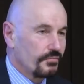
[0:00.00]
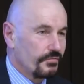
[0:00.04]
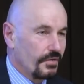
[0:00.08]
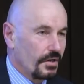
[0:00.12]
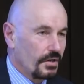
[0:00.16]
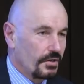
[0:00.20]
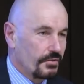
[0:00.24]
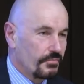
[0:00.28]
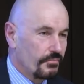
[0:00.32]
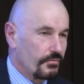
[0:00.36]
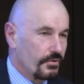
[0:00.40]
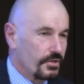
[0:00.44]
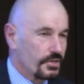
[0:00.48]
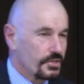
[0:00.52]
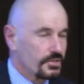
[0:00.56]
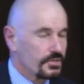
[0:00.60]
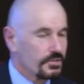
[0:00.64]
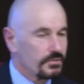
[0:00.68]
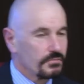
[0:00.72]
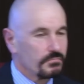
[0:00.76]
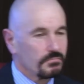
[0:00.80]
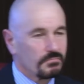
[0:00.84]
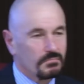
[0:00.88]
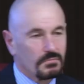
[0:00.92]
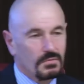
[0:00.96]
valid
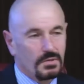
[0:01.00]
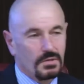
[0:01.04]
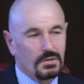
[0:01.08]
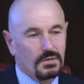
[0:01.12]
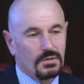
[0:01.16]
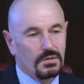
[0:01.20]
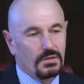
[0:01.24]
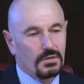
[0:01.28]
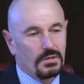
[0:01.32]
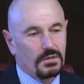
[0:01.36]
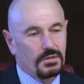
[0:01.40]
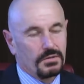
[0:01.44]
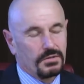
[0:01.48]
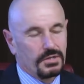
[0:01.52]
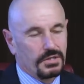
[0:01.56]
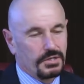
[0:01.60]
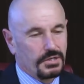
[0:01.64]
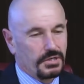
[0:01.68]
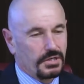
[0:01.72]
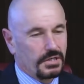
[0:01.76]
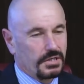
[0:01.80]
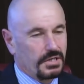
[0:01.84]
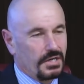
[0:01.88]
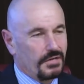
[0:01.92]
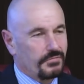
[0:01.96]
reason, then you're
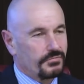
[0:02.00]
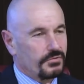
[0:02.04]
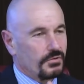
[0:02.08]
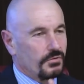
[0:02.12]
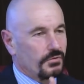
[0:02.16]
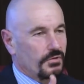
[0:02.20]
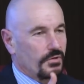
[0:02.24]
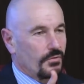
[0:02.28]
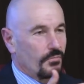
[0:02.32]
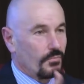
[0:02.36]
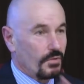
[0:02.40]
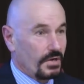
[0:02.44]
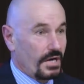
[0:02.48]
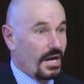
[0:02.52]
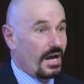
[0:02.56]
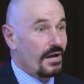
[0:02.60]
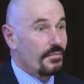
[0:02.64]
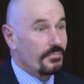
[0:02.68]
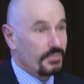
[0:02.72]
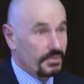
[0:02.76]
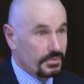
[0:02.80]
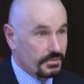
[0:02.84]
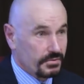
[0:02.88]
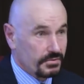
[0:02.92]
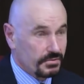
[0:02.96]
going to have to look at what
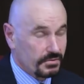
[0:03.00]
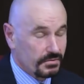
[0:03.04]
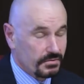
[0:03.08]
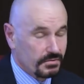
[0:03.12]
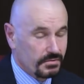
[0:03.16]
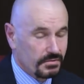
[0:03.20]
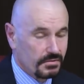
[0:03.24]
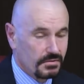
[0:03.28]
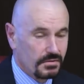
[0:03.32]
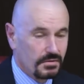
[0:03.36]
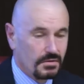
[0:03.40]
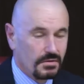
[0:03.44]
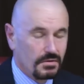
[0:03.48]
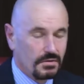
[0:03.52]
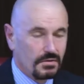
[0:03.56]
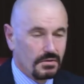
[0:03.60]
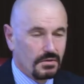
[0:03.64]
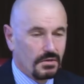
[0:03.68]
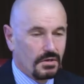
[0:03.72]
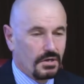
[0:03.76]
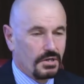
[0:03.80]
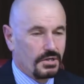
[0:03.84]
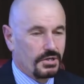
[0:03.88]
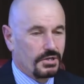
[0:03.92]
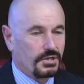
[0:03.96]
happened.
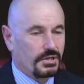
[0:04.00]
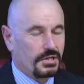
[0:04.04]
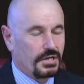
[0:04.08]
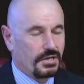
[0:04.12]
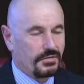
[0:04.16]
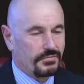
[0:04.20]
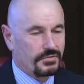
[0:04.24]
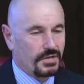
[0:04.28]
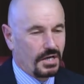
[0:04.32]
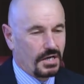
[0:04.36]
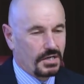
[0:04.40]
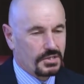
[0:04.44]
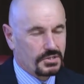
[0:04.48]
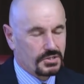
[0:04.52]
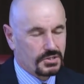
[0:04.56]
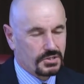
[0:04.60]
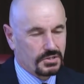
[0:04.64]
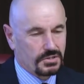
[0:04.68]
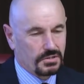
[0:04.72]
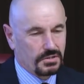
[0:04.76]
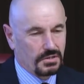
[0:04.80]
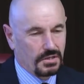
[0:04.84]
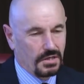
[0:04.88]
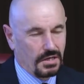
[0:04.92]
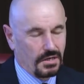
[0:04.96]
And you're going to have to ask,
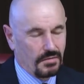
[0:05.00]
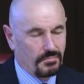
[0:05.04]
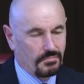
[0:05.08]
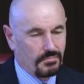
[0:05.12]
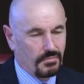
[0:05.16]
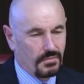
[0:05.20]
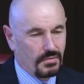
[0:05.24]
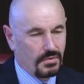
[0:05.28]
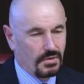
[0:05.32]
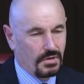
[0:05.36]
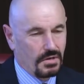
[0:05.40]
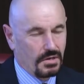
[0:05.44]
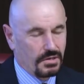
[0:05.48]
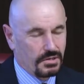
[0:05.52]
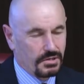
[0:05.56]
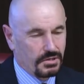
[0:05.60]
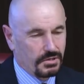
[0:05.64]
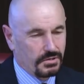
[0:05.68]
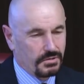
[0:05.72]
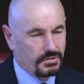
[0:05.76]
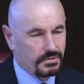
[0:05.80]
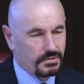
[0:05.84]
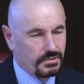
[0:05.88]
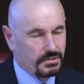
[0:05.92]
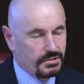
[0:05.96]

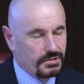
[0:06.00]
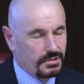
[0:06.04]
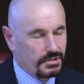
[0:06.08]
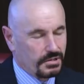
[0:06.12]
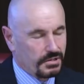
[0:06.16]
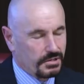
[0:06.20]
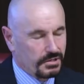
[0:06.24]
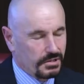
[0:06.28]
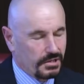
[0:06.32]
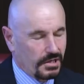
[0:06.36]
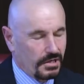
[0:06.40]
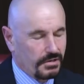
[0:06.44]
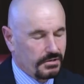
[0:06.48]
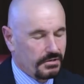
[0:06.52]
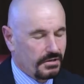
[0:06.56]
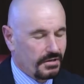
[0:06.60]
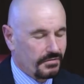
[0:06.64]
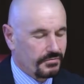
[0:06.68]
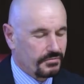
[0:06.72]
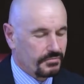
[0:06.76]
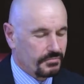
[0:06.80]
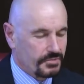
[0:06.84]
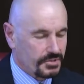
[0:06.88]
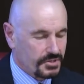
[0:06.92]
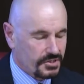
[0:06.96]
you're going to have
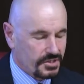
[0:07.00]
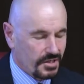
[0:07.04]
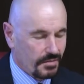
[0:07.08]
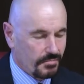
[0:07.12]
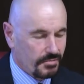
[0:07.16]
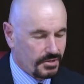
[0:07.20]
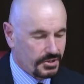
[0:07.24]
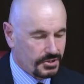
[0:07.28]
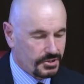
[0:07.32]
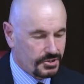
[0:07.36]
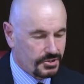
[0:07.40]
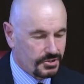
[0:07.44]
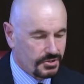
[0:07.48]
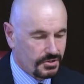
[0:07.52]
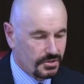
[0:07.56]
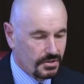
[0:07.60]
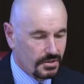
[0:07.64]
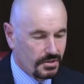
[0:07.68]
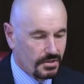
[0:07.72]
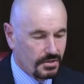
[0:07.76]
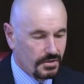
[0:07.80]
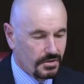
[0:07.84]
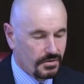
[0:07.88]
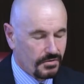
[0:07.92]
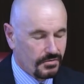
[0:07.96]
to establish
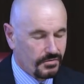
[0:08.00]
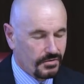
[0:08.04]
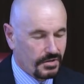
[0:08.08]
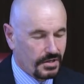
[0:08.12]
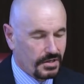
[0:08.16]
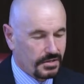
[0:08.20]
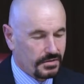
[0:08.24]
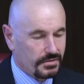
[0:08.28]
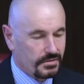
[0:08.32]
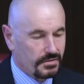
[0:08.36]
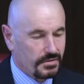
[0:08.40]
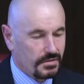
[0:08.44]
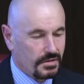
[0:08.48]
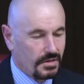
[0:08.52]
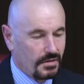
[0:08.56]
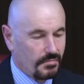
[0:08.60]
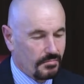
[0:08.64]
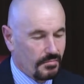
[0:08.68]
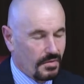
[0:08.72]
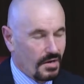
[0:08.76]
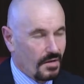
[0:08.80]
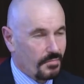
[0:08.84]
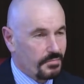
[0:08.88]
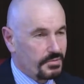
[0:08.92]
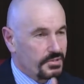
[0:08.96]
that
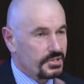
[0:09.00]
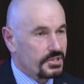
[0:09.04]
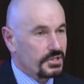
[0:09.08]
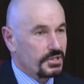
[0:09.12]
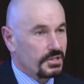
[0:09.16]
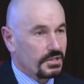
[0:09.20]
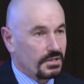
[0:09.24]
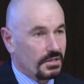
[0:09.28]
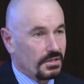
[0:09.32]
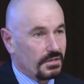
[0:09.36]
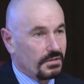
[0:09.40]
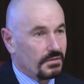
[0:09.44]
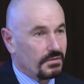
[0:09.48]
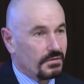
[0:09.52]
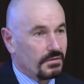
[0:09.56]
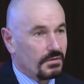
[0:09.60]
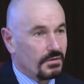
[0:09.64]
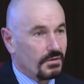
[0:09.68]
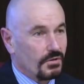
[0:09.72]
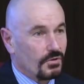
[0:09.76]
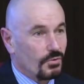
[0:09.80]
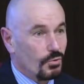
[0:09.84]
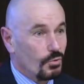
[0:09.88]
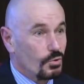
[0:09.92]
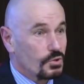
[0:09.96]
a particular
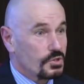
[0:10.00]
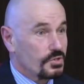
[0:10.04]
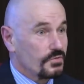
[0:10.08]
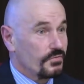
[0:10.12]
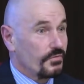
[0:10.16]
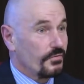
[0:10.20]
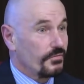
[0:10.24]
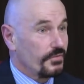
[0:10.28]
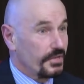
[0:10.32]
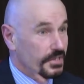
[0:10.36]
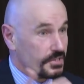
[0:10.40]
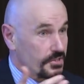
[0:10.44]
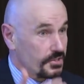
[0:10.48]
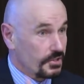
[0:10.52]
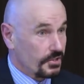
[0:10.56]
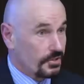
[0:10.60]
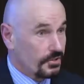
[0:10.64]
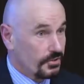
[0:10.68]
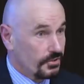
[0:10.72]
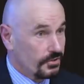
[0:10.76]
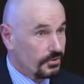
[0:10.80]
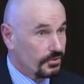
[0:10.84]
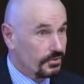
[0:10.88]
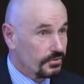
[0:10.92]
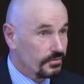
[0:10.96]
course of events
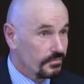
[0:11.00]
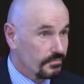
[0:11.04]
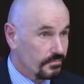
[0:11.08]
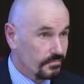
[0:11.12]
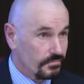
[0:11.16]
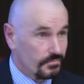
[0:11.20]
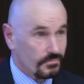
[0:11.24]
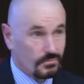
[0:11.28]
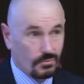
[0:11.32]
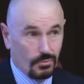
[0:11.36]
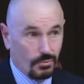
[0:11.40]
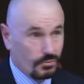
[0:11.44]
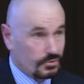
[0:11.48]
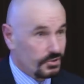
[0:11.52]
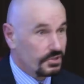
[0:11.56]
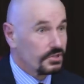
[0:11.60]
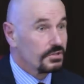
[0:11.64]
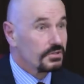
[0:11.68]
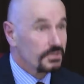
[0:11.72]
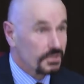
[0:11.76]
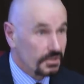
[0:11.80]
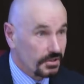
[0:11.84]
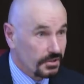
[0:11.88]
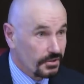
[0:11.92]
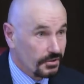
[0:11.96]
occurred or
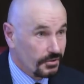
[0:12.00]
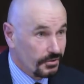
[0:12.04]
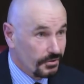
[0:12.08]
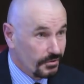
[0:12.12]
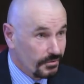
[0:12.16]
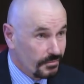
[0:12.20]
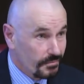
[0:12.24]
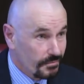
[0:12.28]
didn't occur.